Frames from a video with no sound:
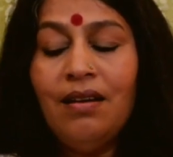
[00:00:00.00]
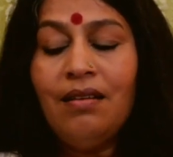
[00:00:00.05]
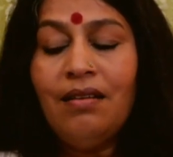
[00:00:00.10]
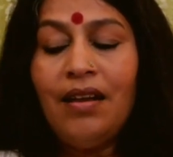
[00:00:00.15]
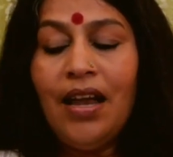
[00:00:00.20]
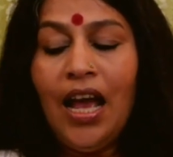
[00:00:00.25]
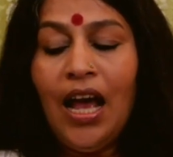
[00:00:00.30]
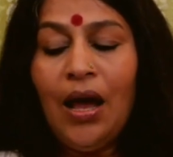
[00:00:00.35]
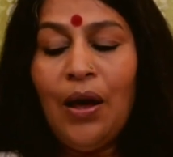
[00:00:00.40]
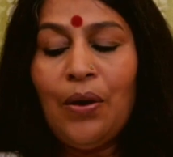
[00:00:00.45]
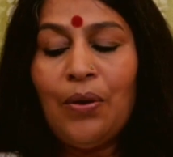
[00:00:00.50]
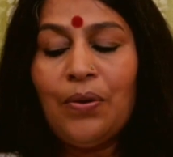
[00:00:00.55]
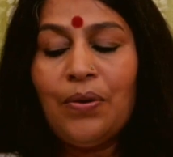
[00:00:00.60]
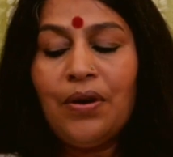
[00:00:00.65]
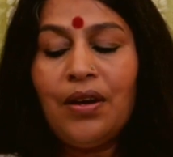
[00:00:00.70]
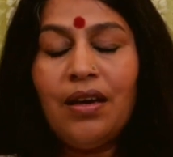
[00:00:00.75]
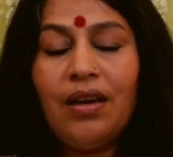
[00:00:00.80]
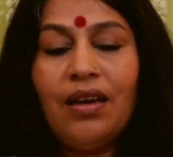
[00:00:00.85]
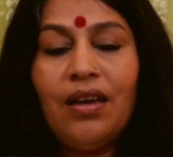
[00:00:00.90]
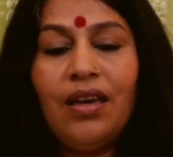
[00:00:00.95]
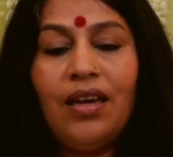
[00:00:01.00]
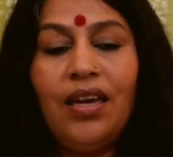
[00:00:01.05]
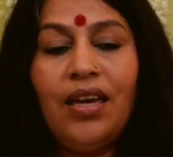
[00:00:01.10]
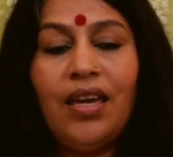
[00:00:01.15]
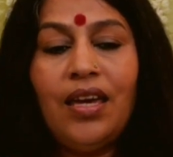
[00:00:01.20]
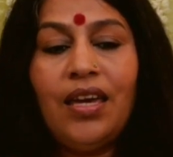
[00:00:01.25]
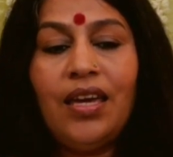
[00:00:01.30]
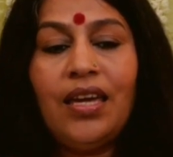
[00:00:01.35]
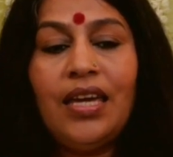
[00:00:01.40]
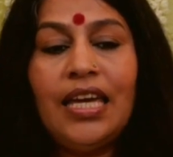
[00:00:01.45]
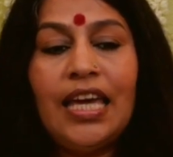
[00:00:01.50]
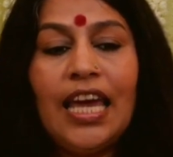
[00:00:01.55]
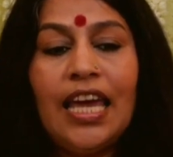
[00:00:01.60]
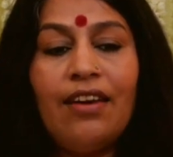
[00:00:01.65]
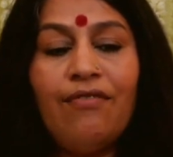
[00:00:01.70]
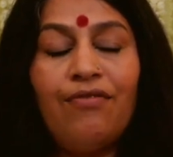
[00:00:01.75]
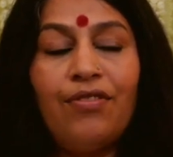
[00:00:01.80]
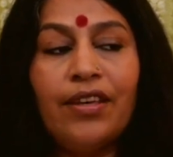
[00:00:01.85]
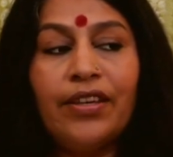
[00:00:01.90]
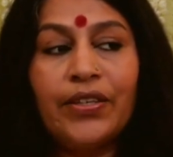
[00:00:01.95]
Now, he
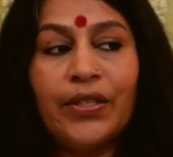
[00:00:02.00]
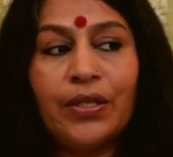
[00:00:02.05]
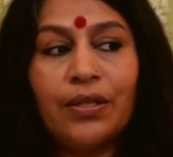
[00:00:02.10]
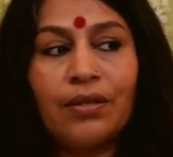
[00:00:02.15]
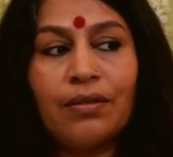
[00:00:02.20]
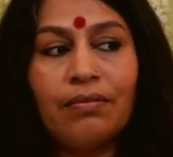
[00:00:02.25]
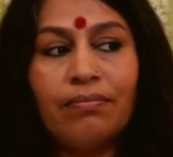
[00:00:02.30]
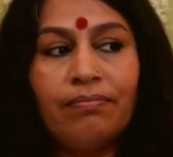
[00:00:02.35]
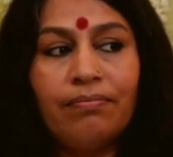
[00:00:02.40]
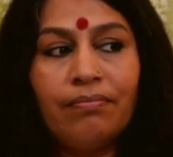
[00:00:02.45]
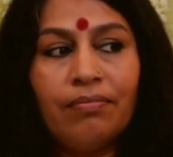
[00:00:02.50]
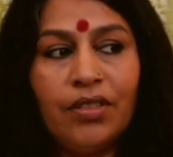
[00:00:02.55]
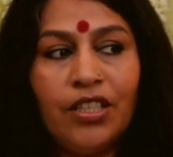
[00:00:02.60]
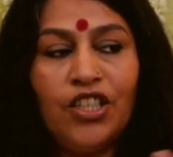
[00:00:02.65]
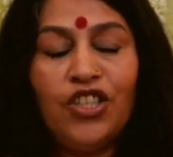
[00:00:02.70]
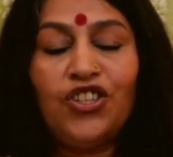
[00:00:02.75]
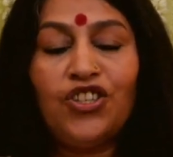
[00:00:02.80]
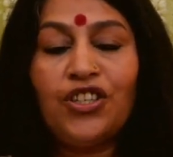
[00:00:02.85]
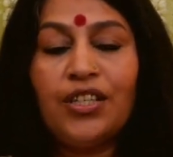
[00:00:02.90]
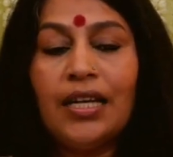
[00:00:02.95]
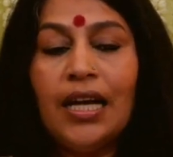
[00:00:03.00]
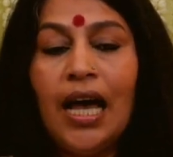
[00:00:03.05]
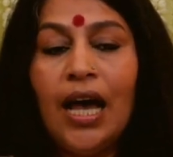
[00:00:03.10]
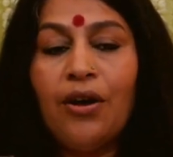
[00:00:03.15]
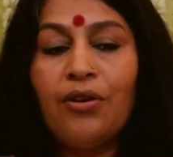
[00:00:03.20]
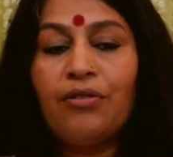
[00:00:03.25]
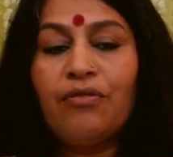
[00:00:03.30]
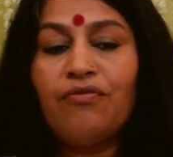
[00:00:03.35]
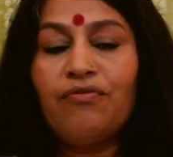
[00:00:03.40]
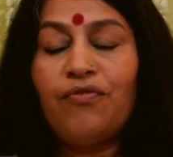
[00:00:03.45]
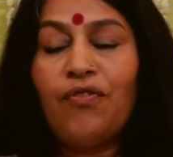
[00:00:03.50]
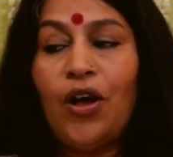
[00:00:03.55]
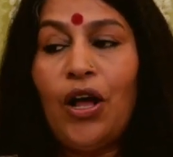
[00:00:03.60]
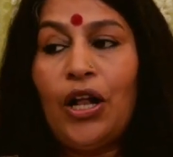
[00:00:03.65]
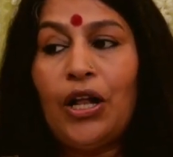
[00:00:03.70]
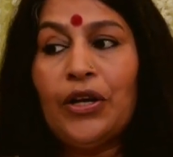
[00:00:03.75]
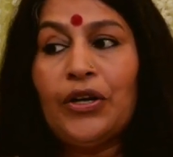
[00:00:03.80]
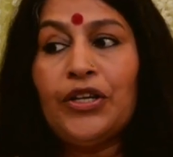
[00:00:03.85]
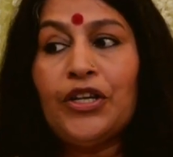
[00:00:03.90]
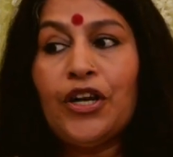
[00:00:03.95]
gave this teaching out,
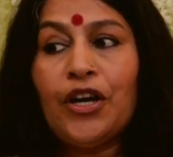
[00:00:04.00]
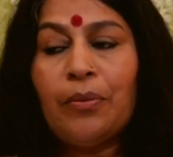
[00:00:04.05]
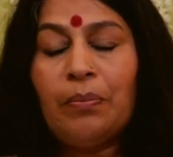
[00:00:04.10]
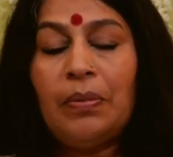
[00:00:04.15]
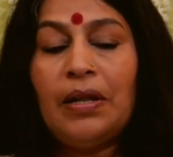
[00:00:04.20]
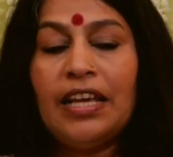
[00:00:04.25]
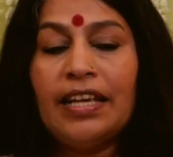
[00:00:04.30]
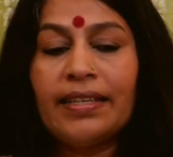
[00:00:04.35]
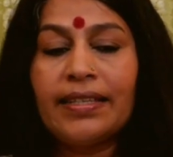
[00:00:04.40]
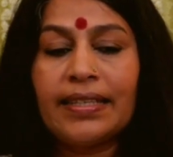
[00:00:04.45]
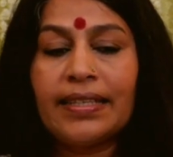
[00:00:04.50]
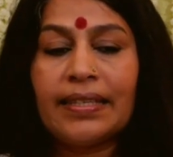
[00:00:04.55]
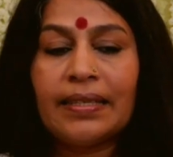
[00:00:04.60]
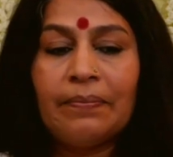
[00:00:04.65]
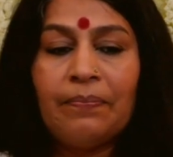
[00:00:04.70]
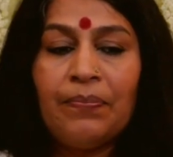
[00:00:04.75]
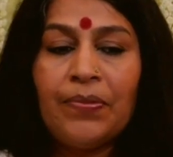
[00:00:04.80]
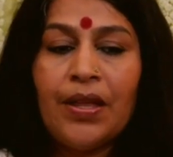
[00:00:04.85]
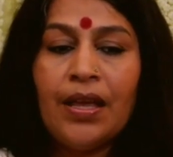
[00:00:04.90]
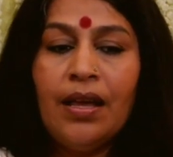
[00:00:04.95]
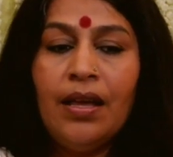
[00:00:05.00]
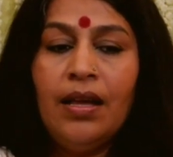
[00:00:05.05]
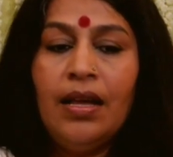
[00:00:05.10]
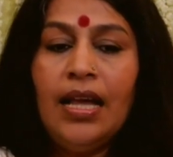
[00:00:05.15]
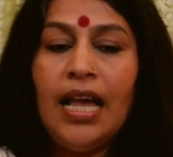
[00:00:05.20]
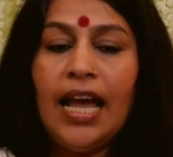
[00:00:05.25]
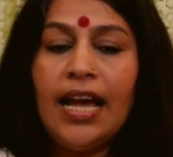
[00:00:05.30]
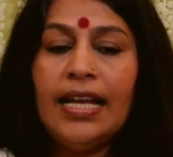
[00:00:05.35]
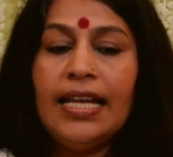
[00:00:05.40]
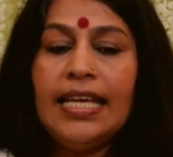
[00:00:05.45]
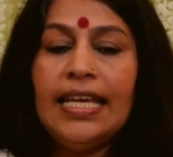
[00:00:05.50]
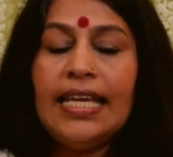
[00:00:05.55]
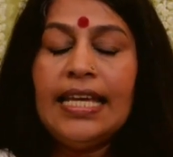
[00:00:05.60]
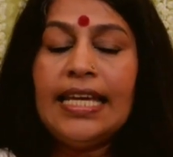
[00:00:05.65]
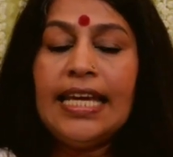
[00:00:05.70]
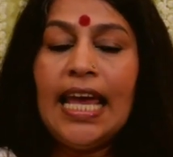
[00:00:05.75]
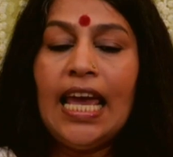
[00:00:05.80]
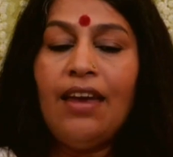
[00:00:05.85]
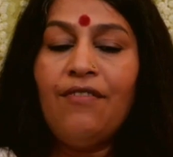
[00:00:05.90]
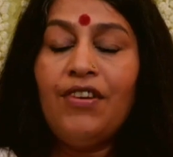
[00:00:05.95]
follow your bliss. And he
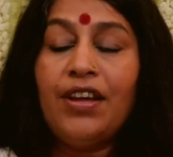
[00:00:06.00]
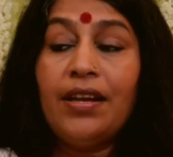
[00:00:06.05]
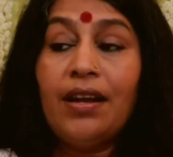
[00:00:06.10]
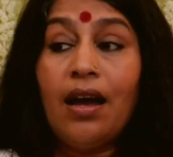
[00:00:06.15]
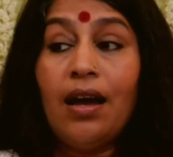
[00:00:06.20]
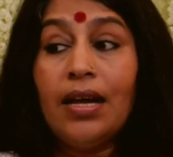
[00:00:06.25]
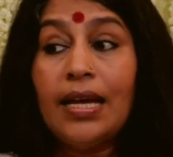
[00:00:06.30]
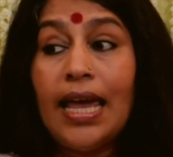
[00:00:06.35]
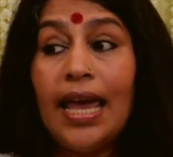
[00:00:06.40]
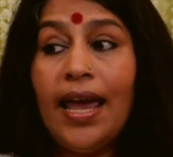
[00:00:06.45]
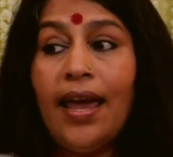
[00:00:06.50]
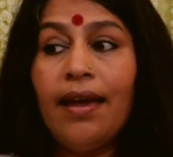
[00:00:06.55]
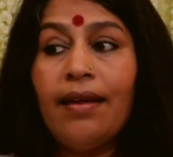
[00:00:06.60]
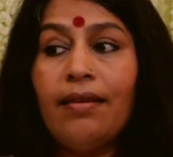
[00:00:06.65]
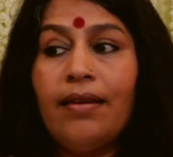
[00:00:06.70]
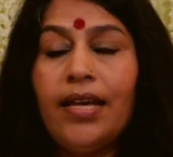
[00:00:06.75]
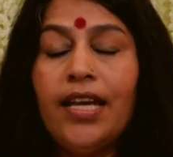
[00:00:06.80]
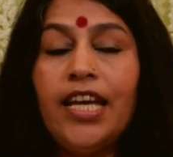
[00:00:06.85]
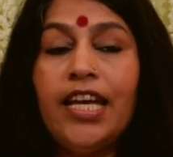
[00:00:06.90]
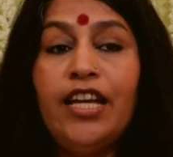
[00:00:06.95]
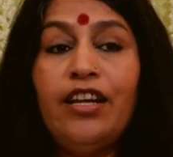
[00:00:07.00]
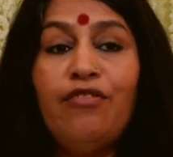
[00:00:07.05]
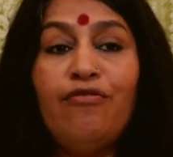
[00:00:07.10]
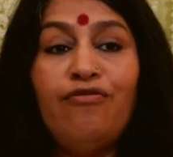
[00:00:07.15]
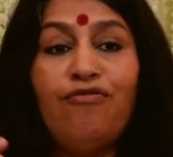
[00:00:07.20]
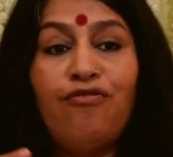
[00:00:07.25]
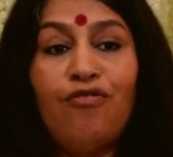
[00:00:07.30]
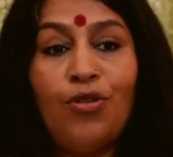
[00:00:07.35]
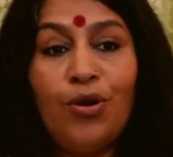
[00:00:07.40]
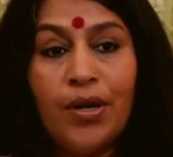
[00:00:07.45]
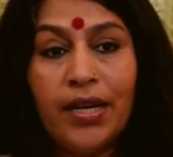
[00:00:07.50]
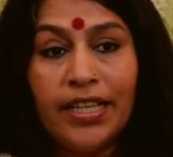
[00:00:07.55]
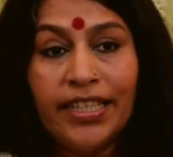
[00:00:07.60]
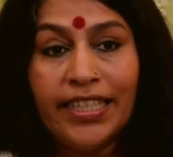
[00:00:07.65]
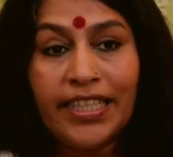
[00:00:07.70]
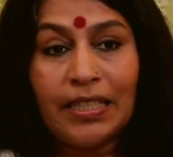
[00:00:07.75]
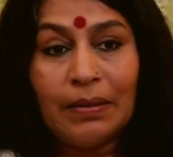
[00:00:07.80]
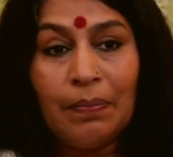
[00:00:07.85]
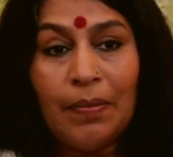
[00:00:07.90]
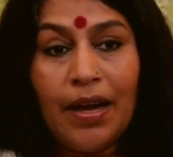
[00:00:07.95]
gave it again,
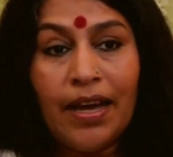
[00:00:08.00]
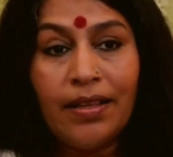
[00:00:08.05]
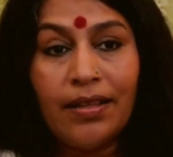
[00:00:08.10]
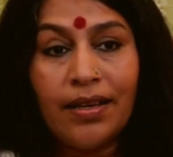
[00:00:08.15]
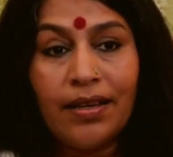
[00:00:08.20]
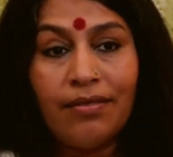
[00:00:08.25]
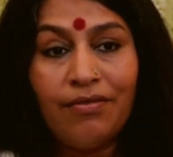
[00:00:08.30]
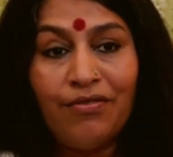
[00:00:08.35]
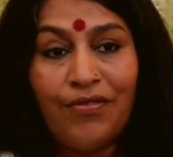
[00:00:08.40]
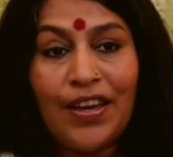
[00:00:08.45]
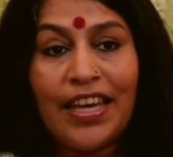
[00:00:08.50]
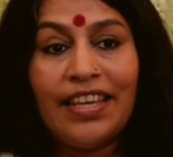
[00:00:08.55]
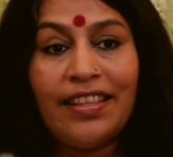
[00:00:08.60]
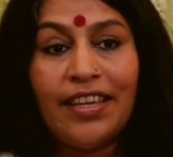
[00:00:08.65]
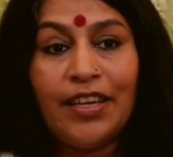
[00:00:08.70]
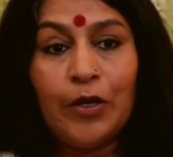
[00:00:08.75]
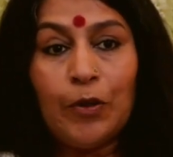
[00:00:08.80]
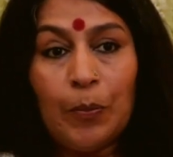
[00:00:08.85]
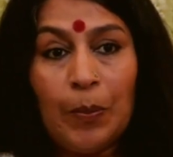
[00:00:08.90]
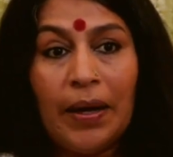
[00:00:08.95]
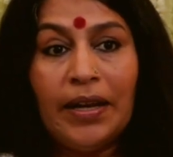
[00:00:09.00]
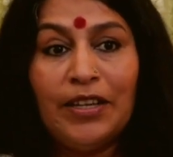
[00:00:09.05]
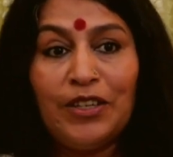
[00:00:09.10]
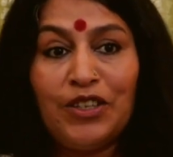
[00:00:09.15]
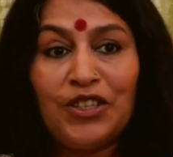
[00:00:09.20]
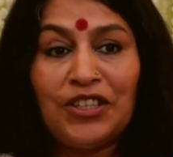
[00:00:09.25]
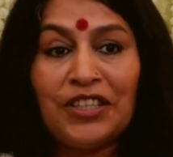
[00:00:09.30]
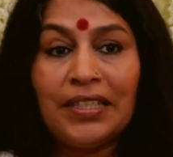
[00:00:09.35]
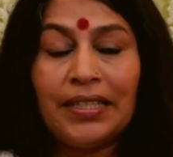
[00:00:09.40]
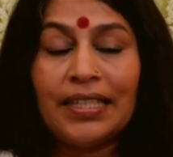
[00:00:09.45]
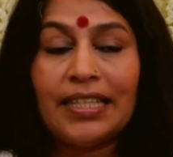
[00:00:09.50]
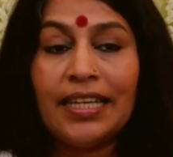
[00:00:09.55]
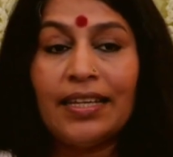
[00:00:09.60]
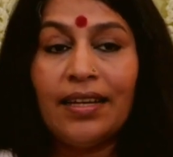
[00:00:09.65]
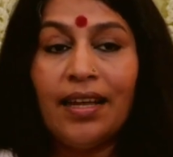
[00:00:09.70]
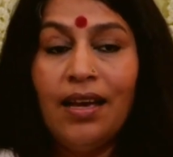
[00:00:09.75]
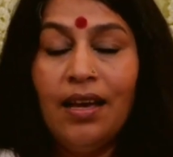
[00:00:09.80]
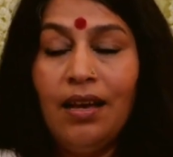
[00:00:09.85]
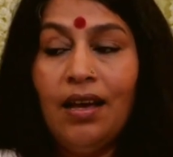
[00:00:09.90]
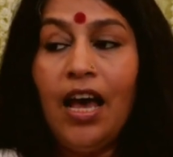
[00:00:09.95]
influenced by the Vedic Upanishads.
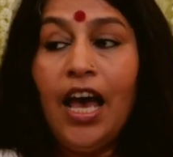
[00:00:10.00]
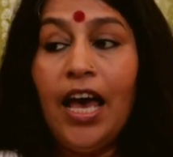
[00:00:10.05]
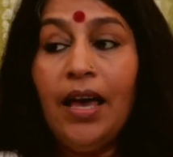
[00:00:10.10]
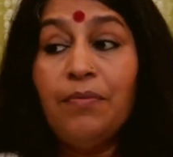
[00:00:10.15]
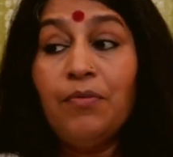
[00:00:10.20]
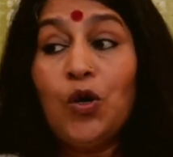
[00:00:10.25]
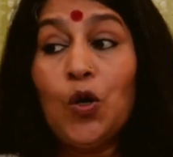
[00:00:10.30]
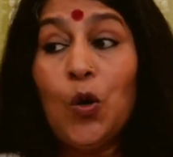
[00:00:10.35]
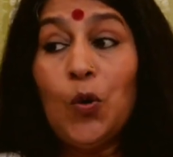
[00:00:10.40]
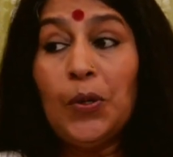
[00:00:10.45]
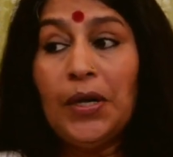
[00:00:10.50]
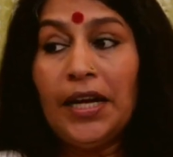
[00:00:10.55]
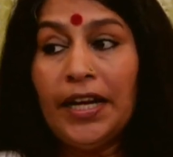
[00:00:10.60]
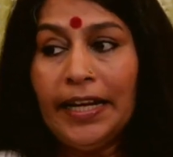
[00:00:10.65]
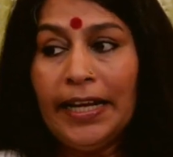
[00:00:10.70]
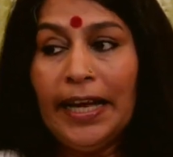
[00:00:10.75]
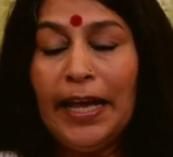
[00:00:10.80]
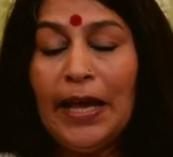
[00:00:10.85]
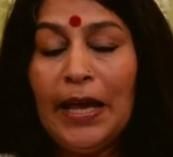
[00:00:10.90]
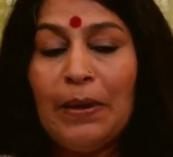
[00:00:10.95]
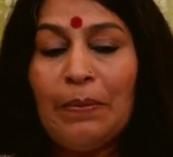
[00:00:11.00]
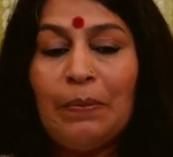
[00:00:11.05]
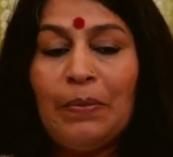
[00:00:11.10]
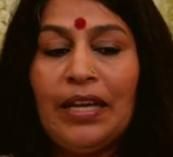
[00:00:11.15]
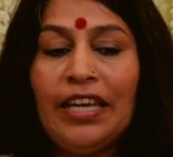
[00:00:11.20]
And I'm quoting him.